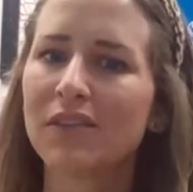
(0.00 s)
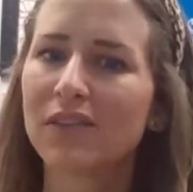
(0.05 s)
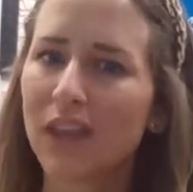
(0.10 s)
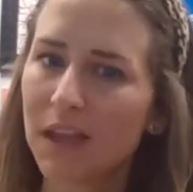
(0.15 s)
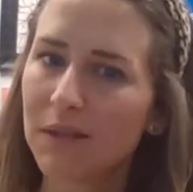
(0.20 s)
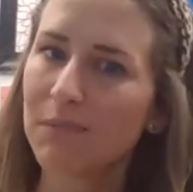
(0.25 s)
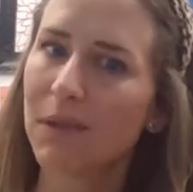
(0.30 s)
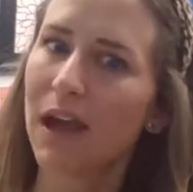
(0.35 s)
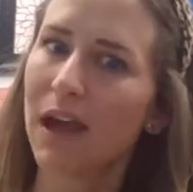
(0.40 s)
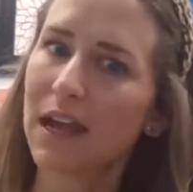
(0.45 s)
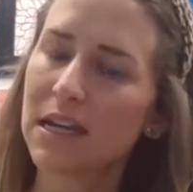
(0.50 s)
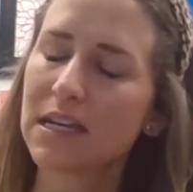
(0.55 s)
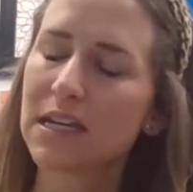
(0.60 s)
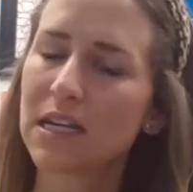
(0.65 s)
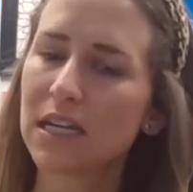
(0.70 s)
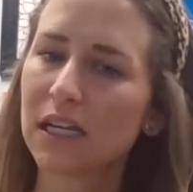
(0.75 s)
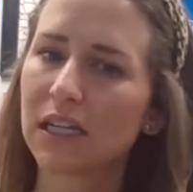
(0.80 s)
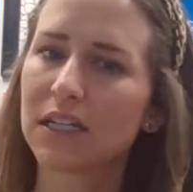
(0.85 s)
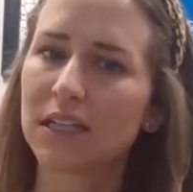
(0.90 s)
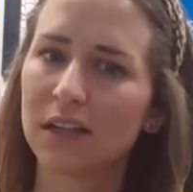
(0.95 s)
they might
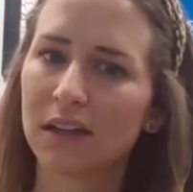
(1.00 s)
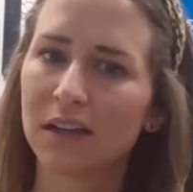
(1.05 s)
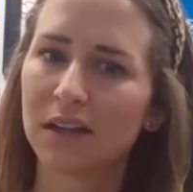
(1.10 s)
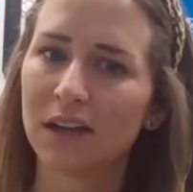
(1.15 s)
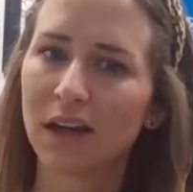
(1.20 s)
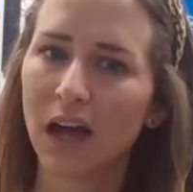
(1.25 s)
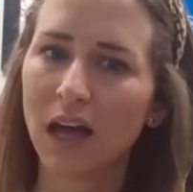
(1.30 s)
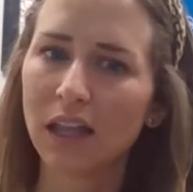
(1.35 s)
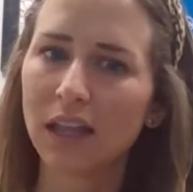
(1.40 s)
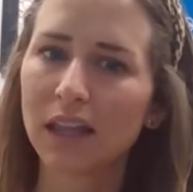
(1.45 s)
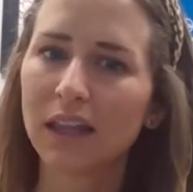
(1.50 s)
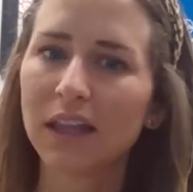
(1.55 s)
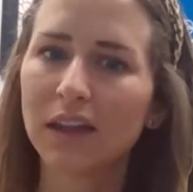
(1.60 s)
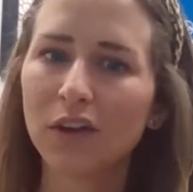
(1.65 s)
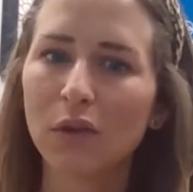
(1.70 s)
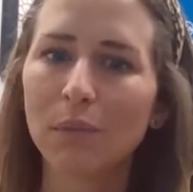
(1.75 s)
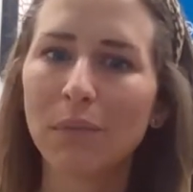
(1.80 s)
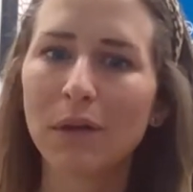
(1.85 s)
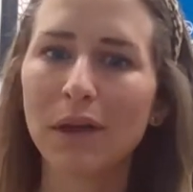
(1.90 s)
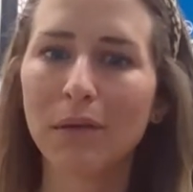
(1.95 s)
need a
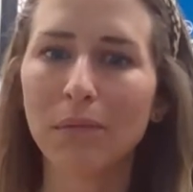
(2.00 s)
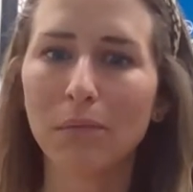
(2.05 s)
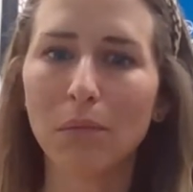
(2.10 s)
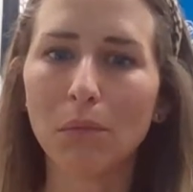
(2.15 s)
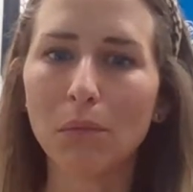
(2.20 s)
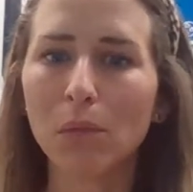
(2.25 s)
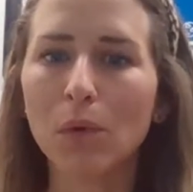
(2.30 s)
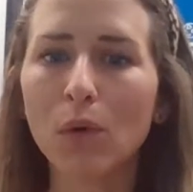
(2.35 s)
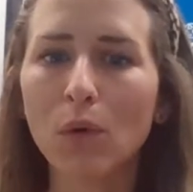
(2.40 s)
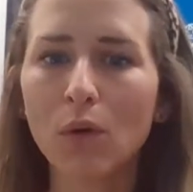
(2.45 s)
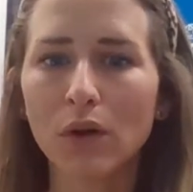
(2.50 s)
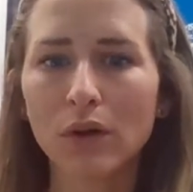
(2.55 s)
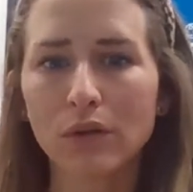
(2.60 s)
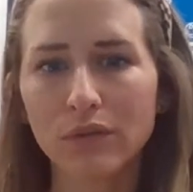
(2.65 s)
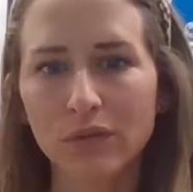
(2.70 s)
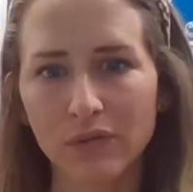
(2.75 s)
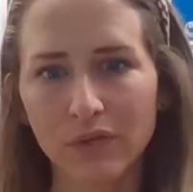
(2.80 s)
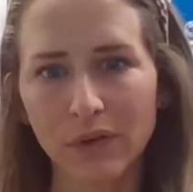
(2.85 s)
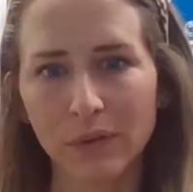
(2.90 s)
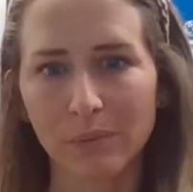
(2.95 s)
little bit more
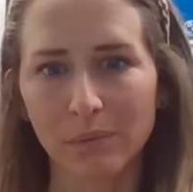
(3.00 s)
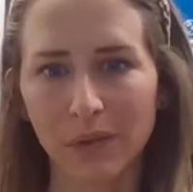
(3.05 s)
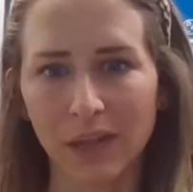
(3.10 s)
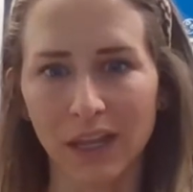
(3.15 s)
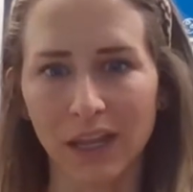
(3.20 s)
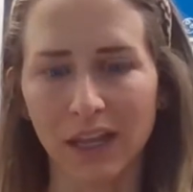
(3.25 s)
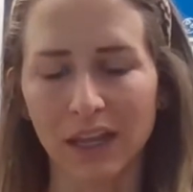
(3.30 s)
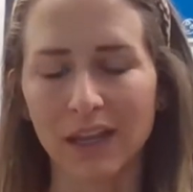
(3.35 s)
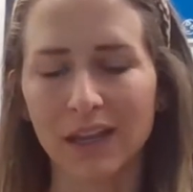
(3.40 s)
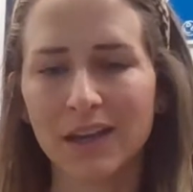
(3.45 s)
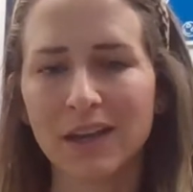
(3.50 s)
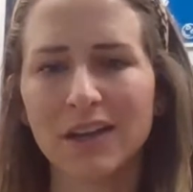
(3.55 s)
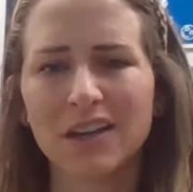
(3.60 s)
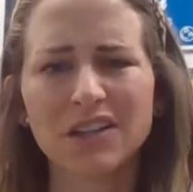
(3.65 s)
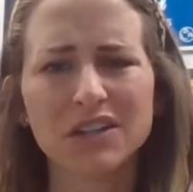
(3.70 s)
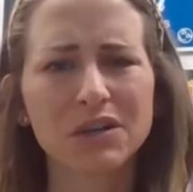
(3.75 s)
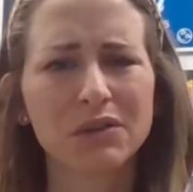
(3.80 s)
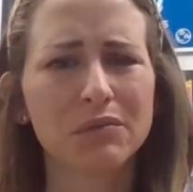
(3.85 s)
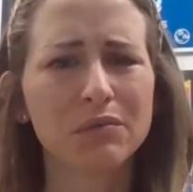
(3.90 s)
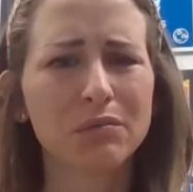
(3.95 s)
from me
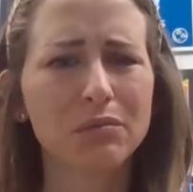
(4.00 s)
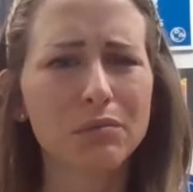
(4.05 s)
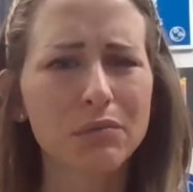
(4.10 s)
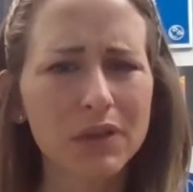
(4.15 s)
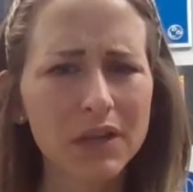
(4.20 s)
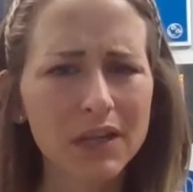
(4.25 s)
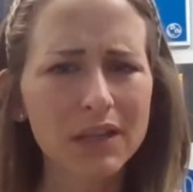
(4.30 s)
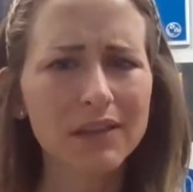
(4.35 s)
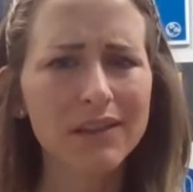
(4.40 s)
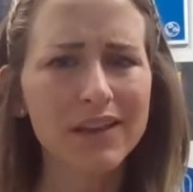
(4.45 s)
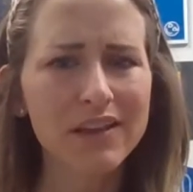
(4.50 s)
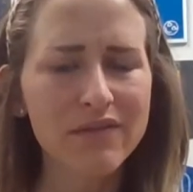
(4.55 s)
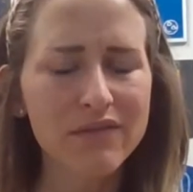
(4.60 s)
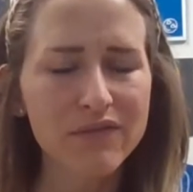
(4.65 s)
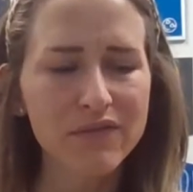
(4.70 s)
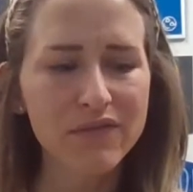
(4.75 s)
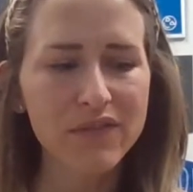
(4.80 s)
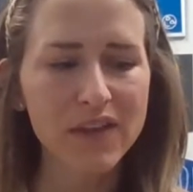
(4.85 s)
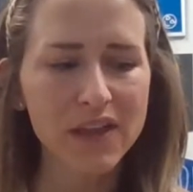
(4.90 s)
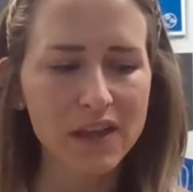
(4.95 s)
to really
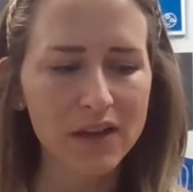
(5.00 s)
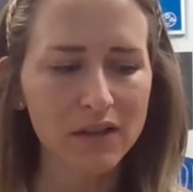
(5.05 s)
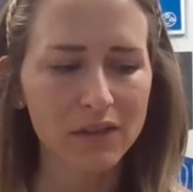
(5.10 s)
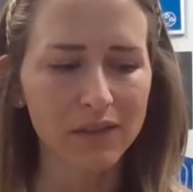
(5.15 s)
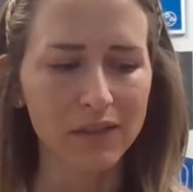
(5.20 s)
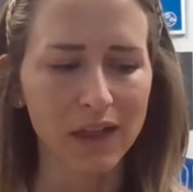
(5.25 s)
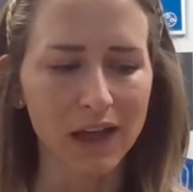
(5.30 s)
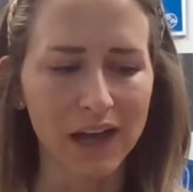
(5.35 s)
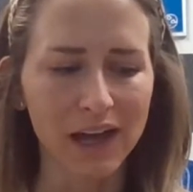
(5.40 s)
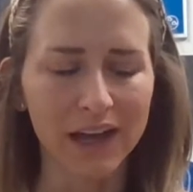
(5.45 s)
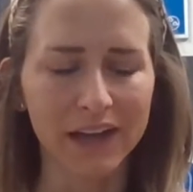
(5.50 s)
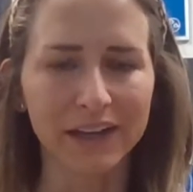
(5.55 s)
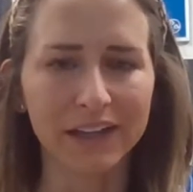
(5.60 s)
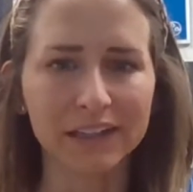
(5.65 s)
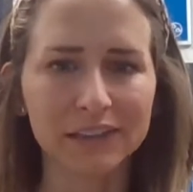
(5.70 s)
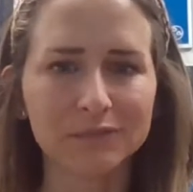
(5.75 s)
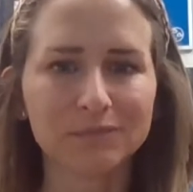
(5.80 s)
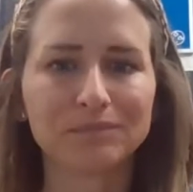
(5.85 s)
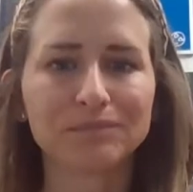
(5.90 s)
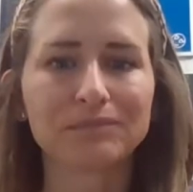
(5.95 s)
feel
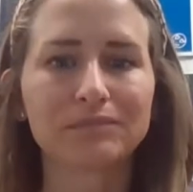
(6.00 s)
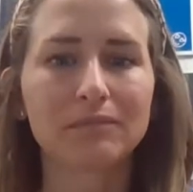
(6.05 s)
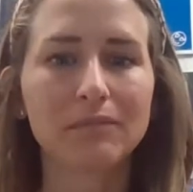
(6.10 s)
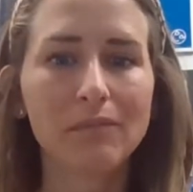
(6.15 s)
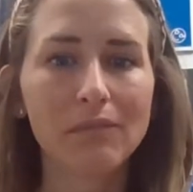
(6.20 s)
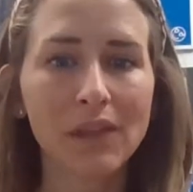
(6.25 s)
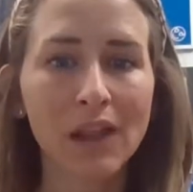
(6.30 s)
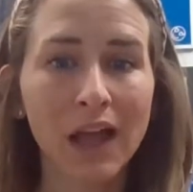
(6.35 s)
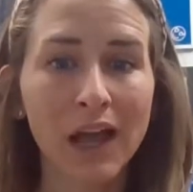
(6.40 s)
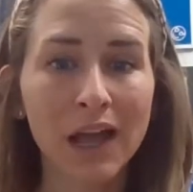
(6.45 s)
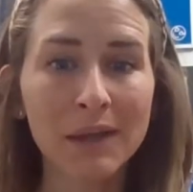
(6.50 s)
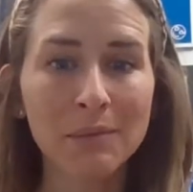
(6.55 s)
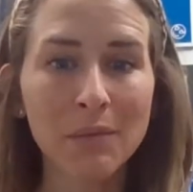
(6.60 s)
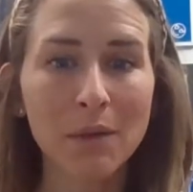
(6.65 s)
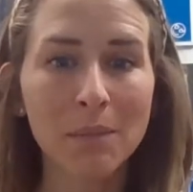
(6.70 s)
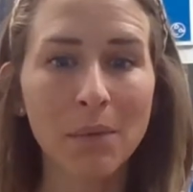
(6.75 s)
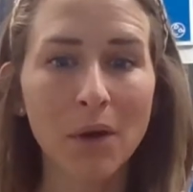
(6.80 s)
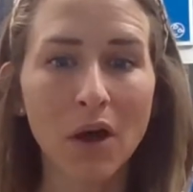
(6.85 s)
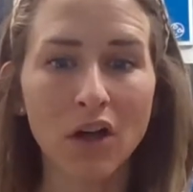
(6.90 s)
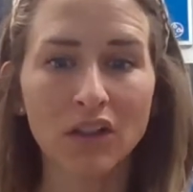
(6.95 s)
like I'm
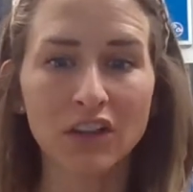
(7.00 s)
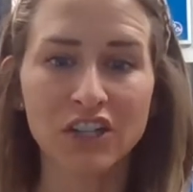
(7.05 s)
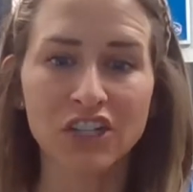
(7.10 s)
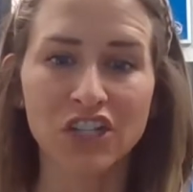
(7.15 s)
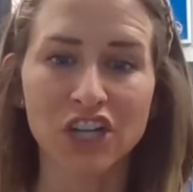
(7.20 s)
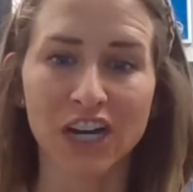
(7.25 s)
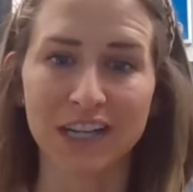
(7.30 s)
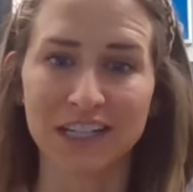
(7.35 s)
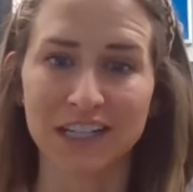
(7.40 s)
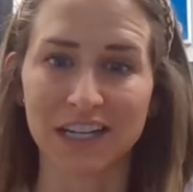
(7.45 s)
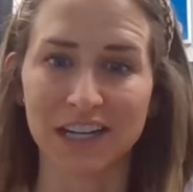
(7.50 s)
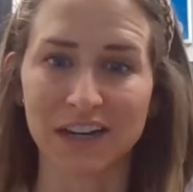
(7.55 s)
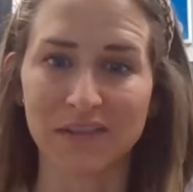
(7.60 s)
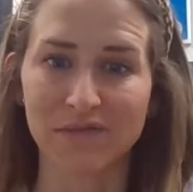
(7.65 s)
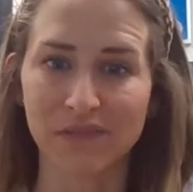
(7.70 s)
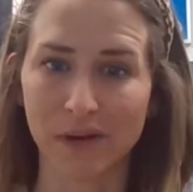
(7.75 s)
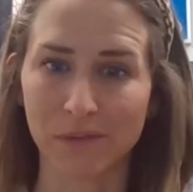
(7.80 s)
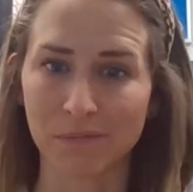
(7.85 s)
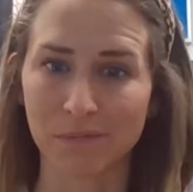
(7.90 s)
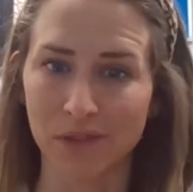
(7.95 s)
apologizing
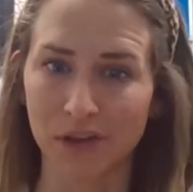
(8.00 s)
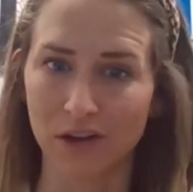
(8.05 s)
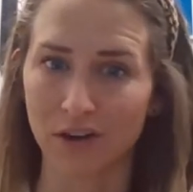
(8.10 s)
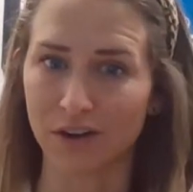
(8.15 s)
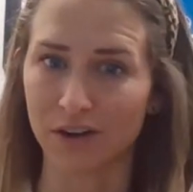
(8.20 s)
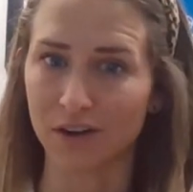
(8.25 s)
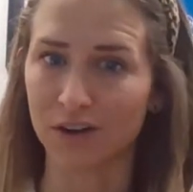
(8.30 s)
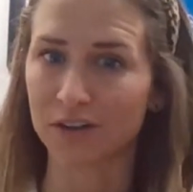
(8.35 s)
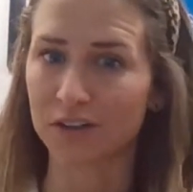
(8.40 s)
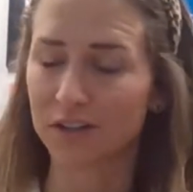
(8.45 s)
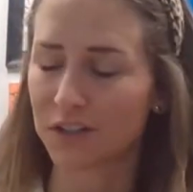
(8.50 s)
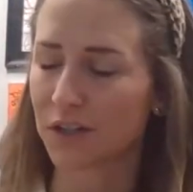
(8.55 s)
from the heart.